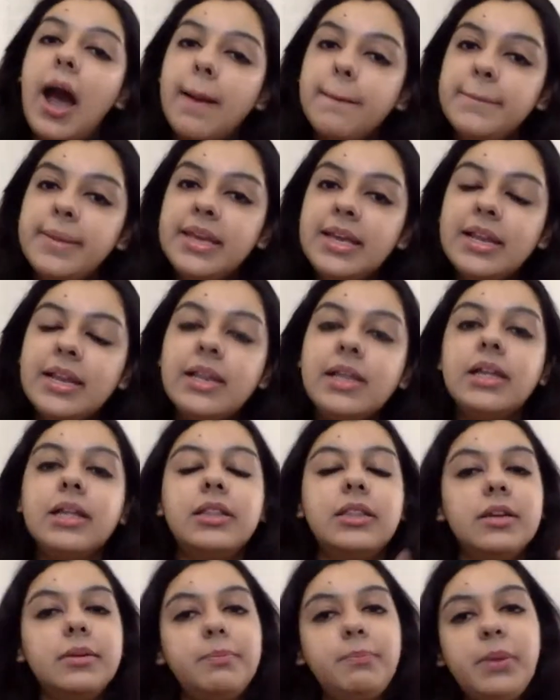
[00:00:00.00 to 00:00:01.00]
Appeal,
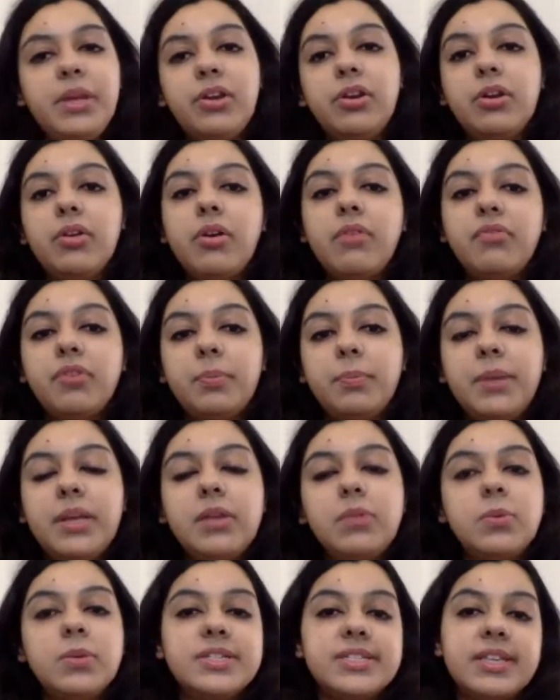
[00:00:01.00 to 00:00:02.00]
the period of
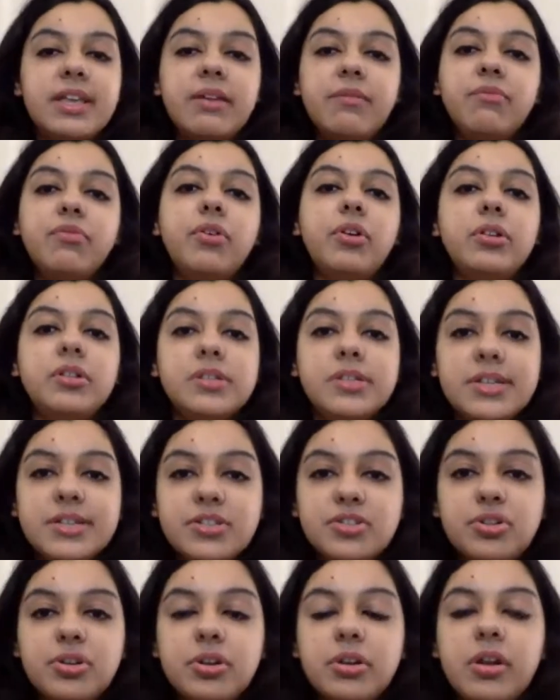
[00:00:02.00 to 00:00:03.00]
appeal was same for the
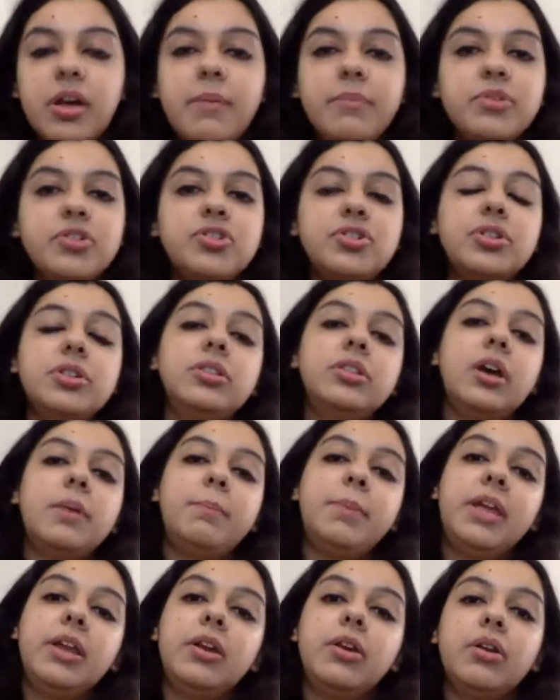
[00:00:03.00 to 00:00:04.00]
district commission. The
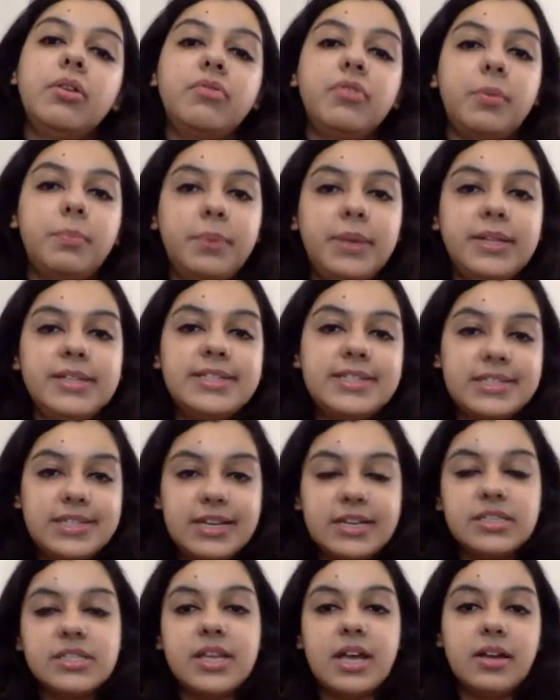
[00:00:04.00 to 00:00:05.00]
period of appeal
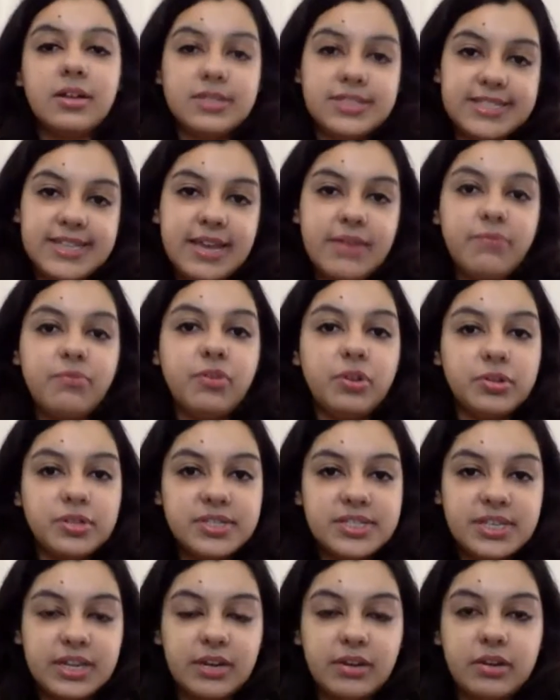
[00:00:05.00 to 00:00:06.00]
stays same for
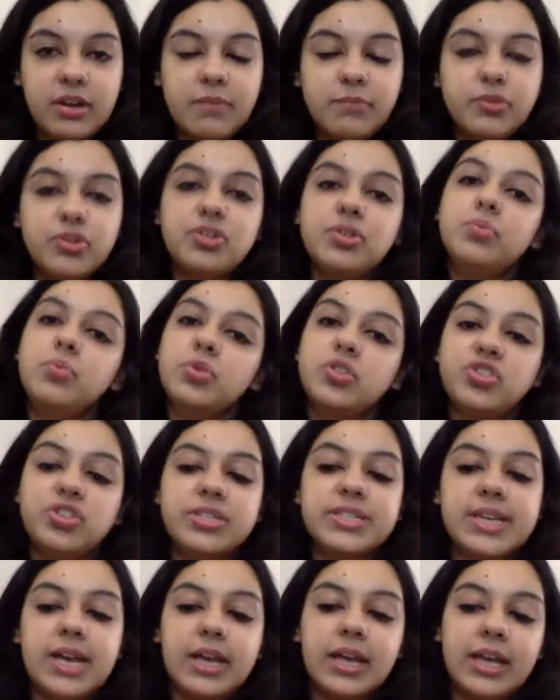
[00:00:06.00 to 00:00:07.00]
the state commission, which
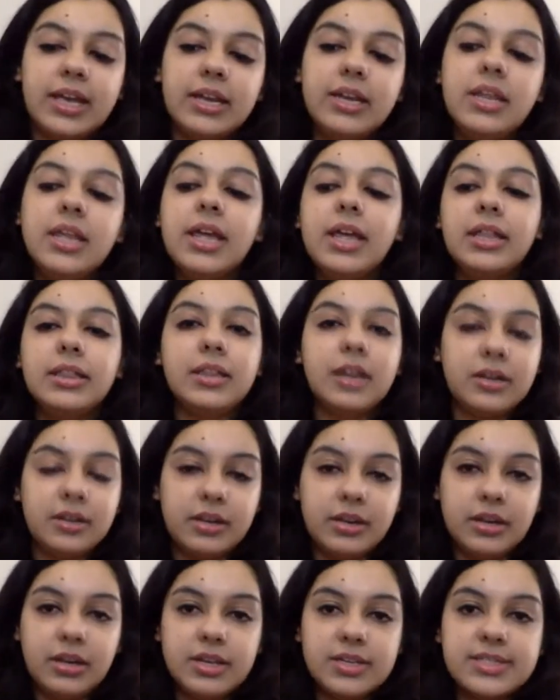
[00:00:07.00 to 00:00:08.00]
is again
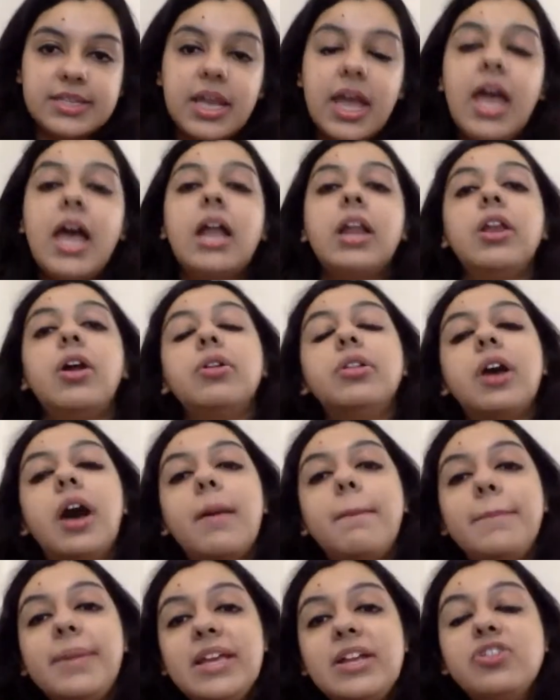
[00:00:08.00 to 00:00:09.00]
30 days. Now the
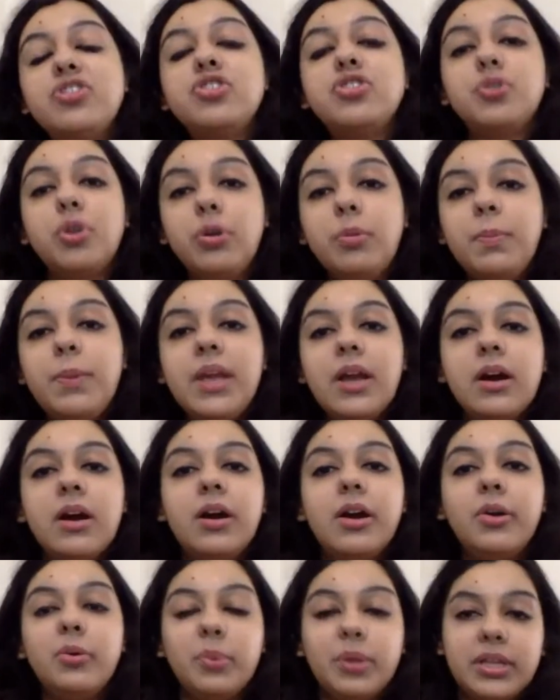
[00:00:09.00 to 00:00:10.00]
appeal should be
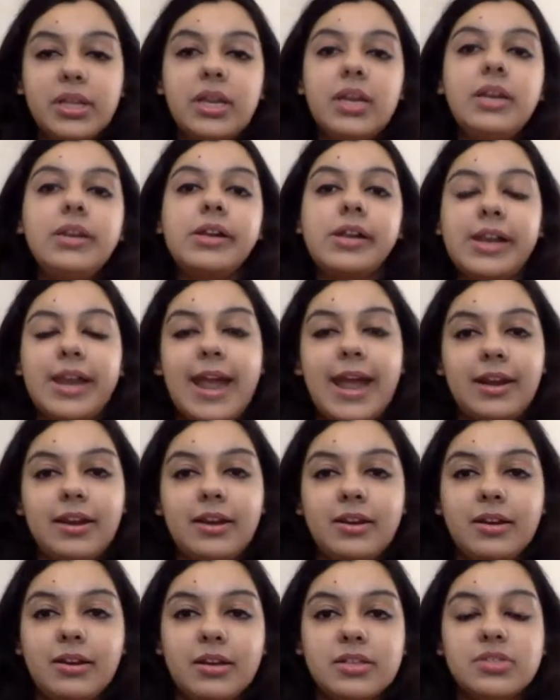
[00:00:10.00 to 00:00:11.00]
heard within
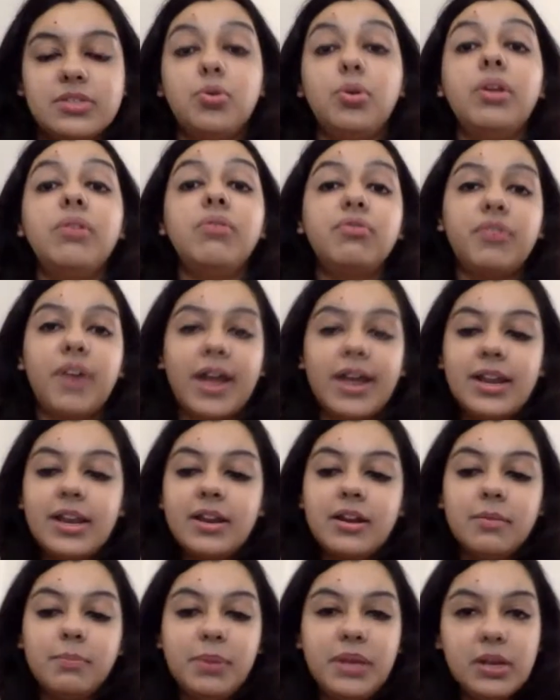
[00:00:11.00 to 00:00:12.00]
90 days. You can
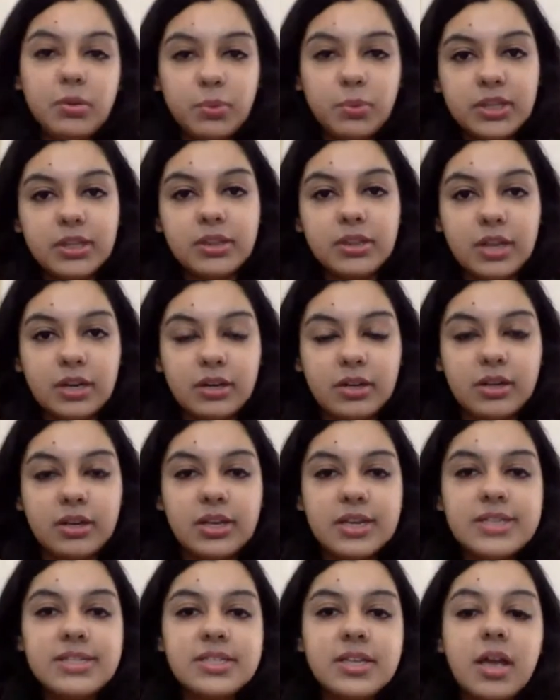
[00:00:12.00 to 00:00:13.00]
file an appeal within 30
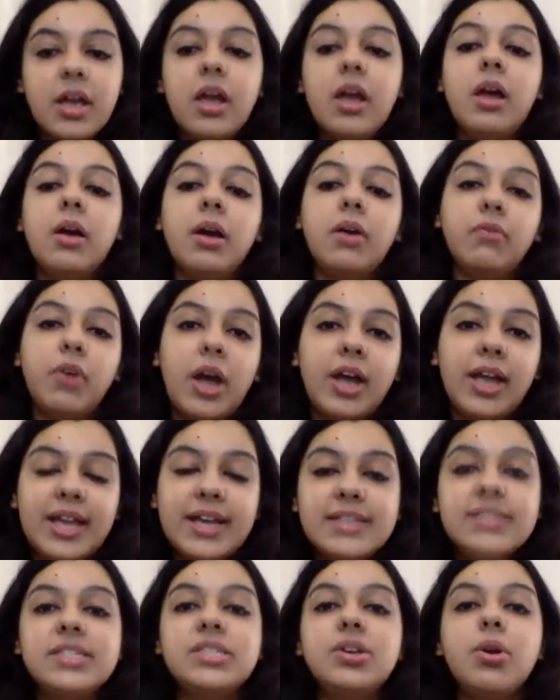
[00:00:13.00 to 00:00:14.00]
days
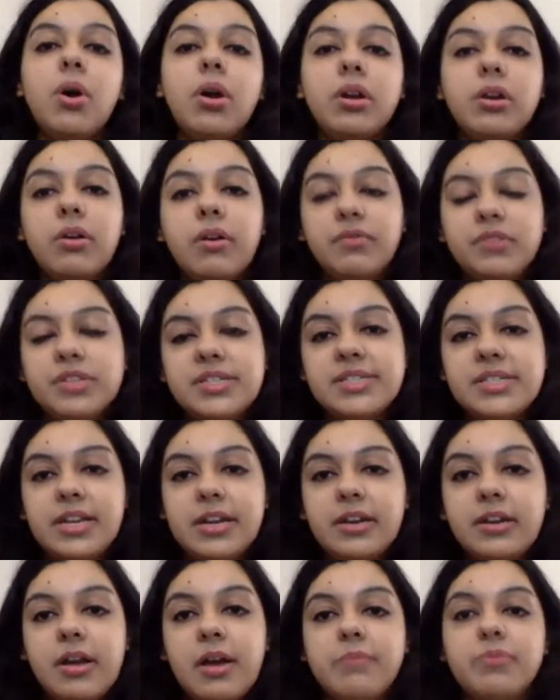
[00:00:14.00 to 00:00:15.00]
against the order of the
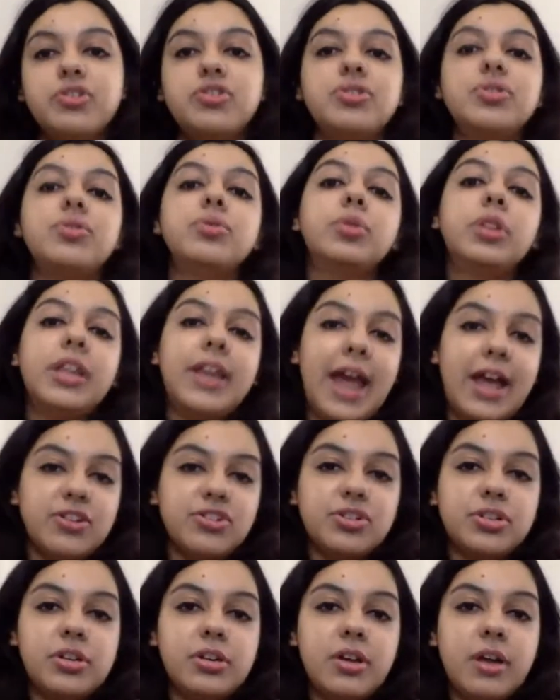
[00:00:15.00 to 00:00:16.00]
state commission to the
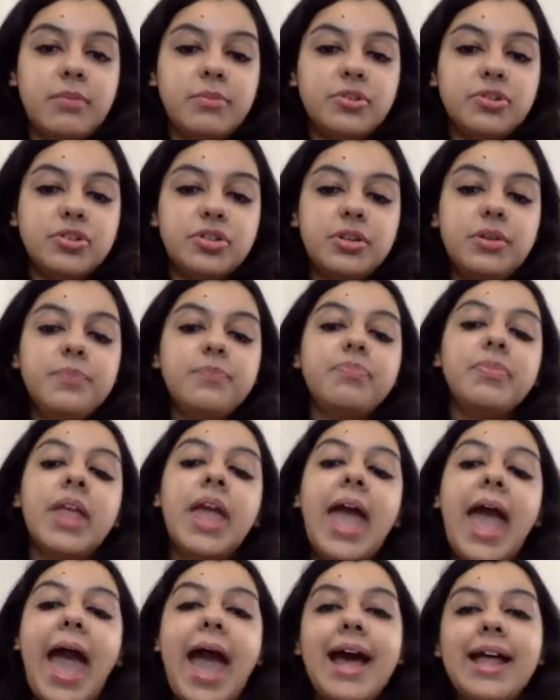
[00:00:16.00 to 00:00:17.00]
national commission,
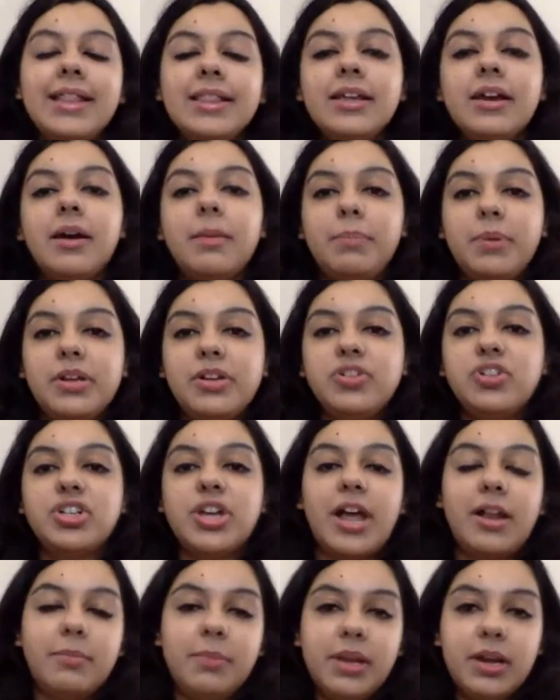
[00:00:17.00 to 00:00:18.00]
and the appeal
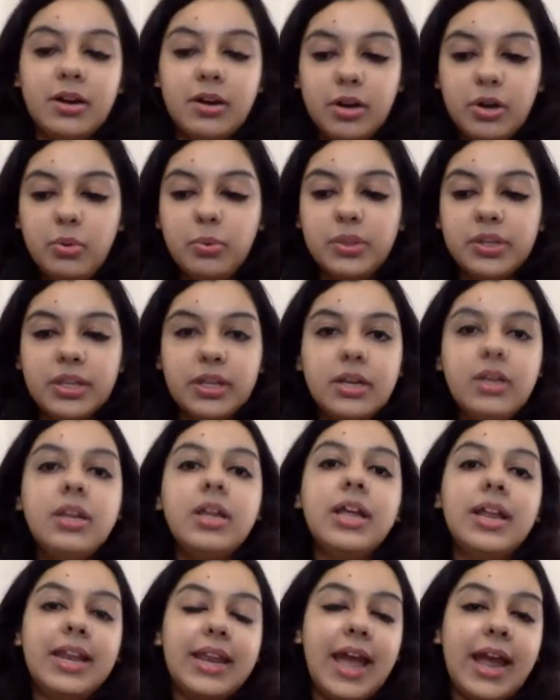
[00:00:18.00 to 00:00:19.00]
shall be heard within
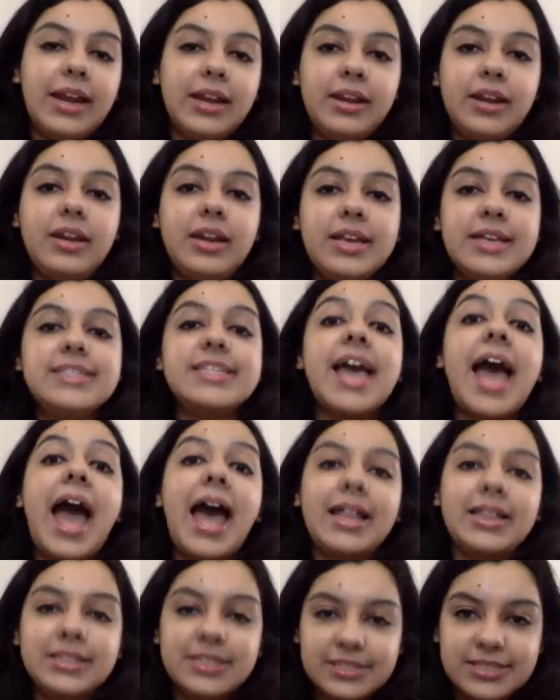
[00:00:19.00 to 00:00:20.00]
90 days
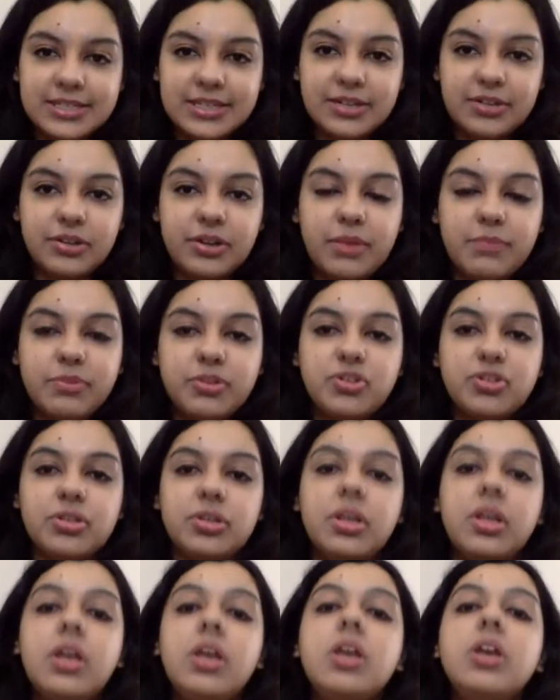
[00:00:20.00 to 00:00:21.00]
at the state
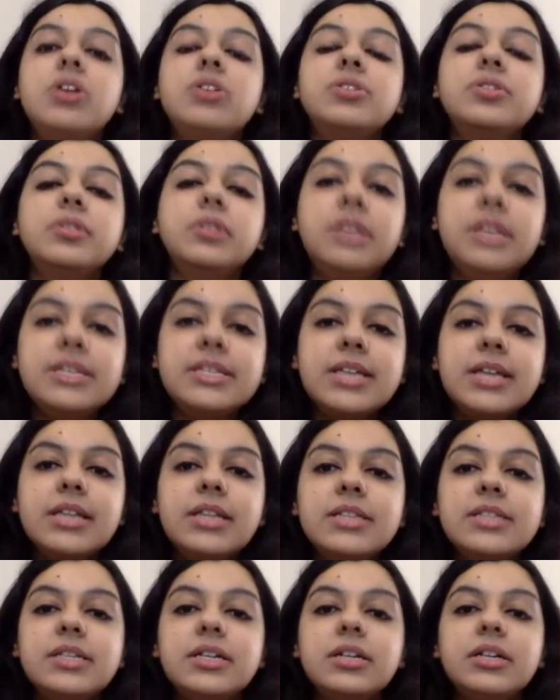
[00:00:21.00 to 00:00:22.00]
commission. So these are
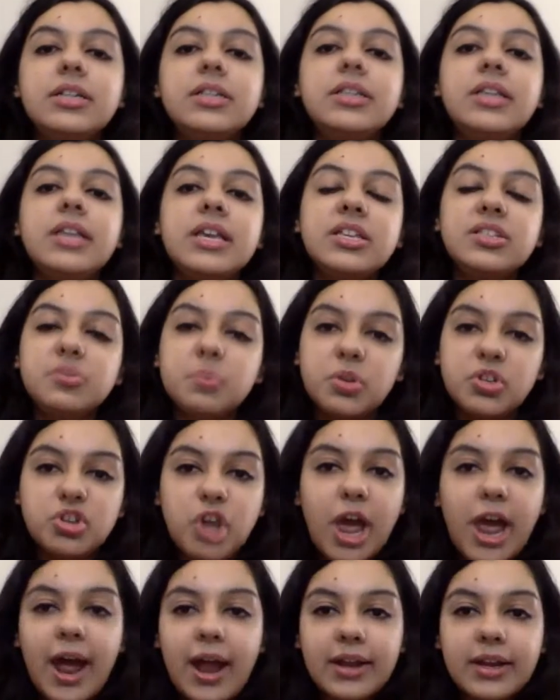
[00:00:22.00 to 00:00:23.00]
the certain things
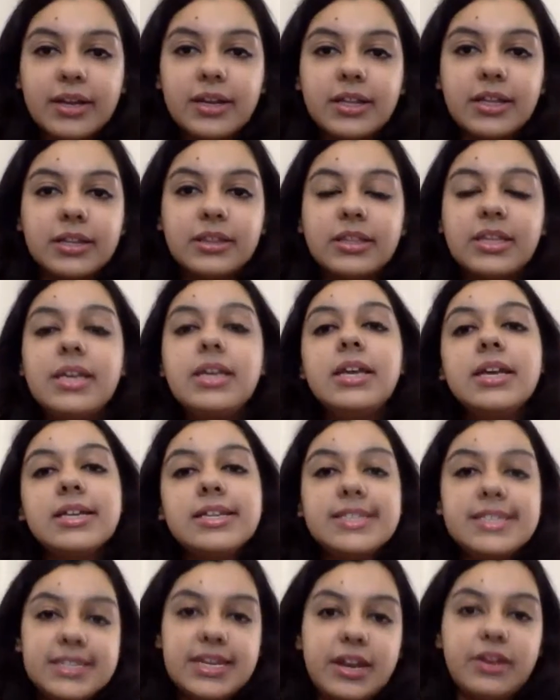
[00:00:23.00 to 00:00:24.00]
which are added in the
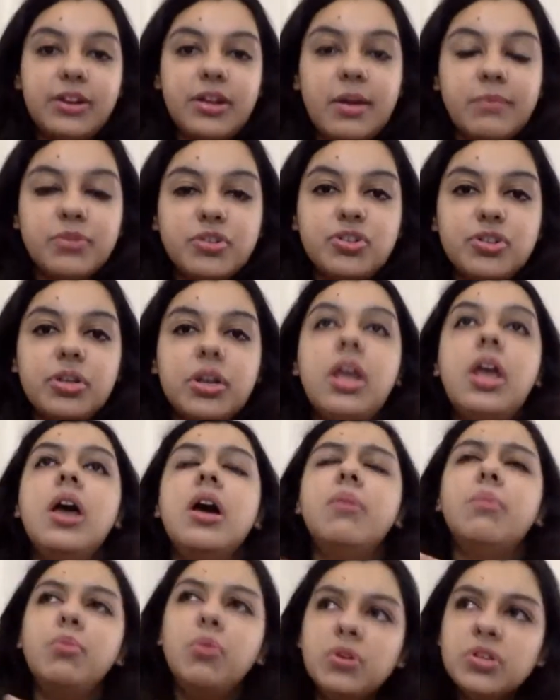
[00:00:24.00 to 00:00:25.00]
state commission.
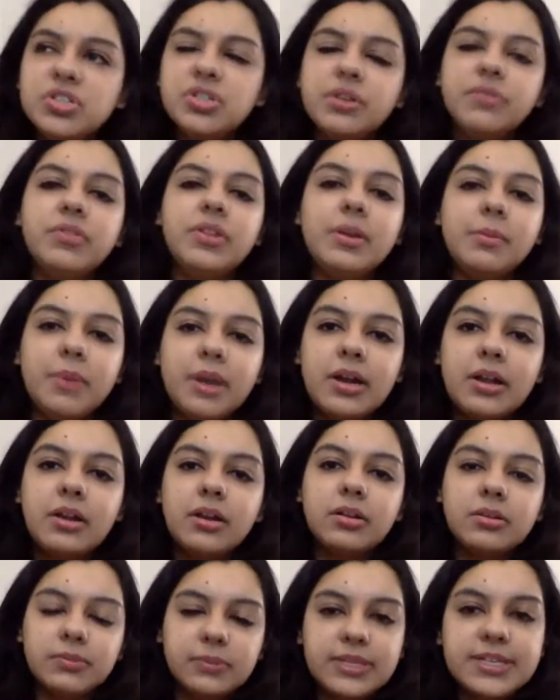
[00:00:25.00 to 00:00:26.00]
Most of them are
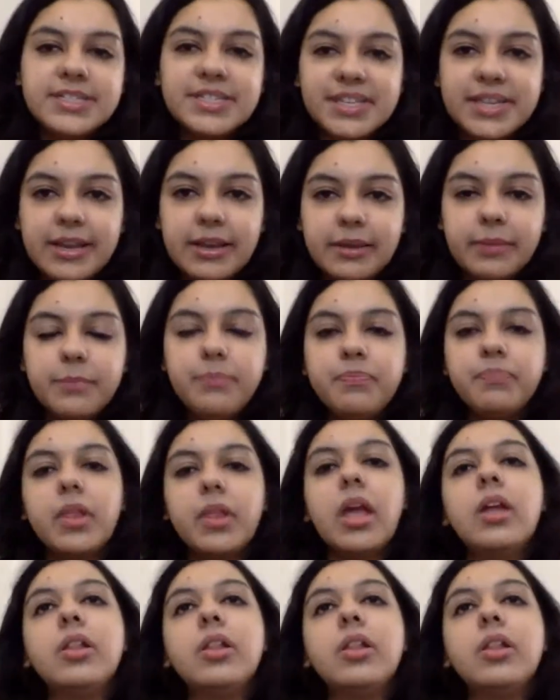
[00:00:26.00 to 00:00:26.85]
the same.